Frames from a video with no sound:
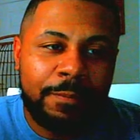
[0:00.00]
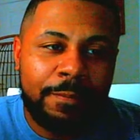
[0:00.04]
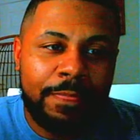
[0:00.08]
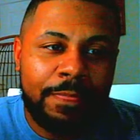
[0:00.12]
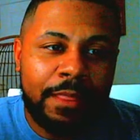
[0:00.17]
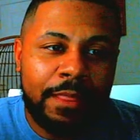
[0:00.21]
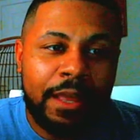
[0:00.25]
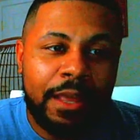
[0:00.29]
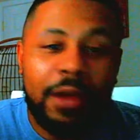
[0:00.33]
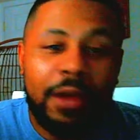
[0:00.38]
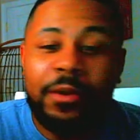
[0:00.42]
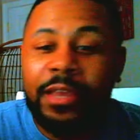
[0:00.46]

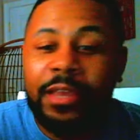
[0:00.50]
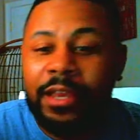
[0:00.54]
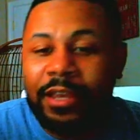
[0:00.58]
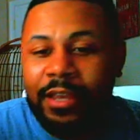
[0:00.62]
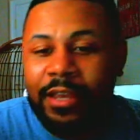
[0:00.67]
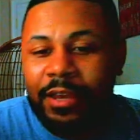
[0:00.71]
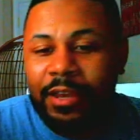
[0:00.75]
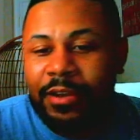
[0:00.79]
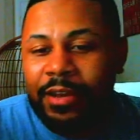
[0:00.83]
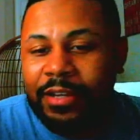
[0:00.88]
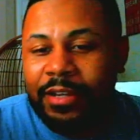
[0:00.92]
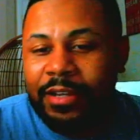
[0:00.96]
oh
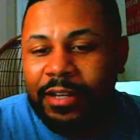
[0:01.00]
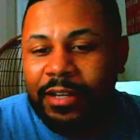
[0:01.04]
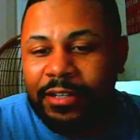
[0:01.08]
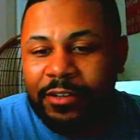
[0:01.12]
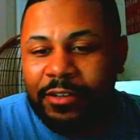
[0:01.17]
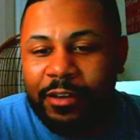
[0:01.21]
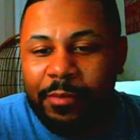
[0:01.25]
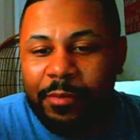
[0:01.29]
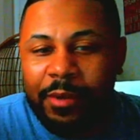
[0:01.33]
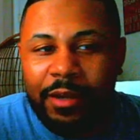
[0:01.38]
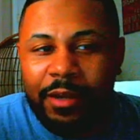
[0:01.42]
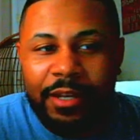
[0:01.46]
yeah, I did talk
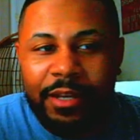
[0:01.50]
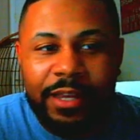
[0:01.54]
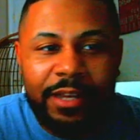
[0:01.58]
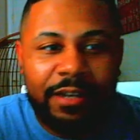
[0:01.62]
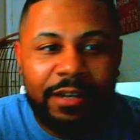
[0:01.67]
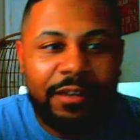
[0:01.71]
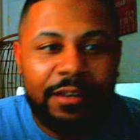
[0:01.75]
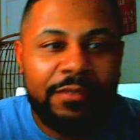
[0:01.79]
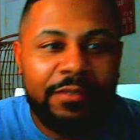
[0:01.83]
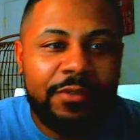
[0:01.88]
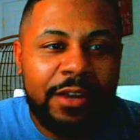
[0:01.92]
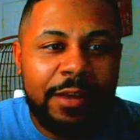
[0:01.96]
about Atlanta. I
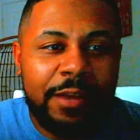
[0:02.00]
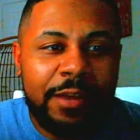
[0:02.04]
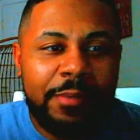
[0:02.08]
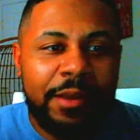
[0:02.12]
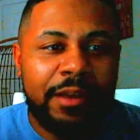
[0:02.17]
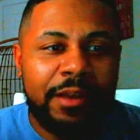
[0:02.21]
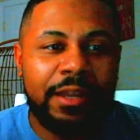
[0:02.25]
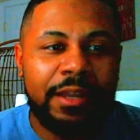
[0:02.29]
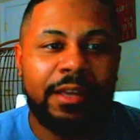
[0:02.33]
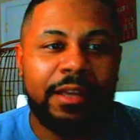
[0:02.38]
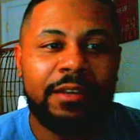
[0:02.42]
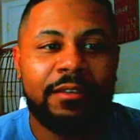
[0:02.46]
forgot about
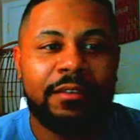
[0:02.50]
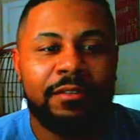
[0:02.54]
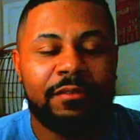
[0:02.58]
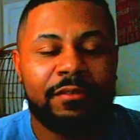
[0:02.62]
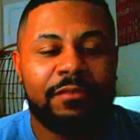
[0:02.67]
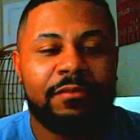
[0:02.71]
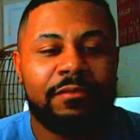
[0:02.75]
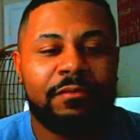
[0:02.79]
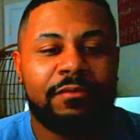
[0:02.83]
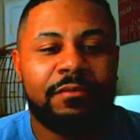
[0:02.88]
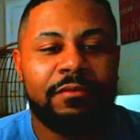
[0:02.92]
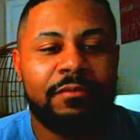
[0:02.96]
Atlanta.
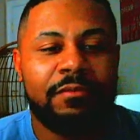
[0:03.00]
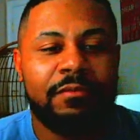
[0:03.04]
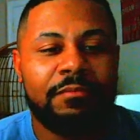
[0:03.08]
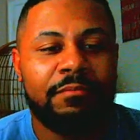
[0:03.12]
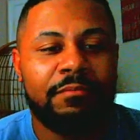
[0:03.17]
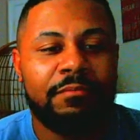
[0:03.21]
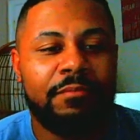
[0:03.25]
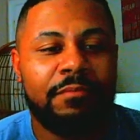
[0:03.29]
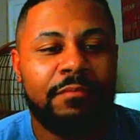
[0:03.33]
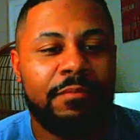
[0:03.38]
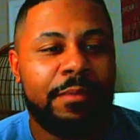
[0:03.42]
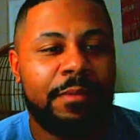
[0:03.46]
My
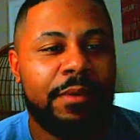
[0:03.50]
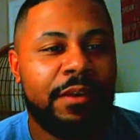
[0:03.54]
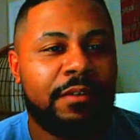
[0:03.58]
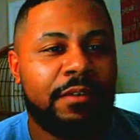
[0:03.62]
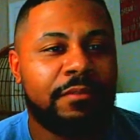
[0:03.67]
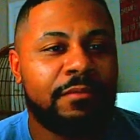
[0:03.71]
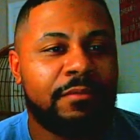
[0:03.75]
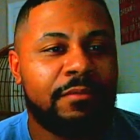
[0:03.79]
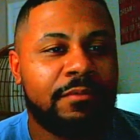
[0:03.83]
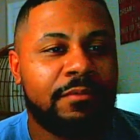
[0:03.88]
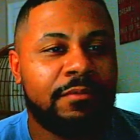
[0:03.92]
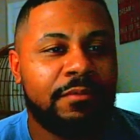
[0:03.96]
bad.
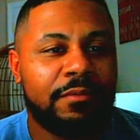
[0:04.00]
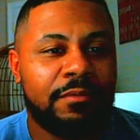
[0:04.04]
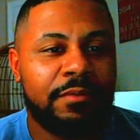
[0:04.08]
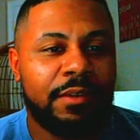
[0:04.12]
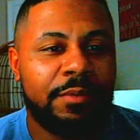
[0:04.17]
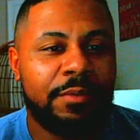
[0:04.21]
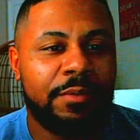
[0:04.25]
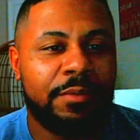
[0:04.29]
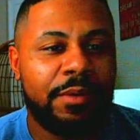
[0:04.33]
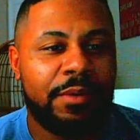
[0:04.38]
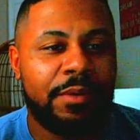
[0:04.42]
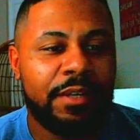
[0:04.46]
Yeah, we
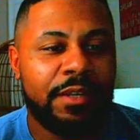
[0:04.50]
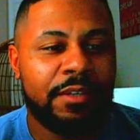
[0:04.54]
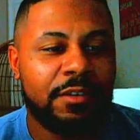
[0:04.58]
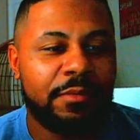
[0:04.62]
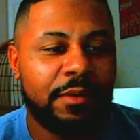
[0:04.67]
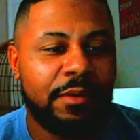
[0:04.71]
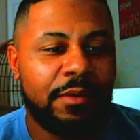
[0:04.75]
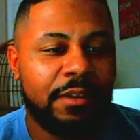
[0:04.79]
did talk about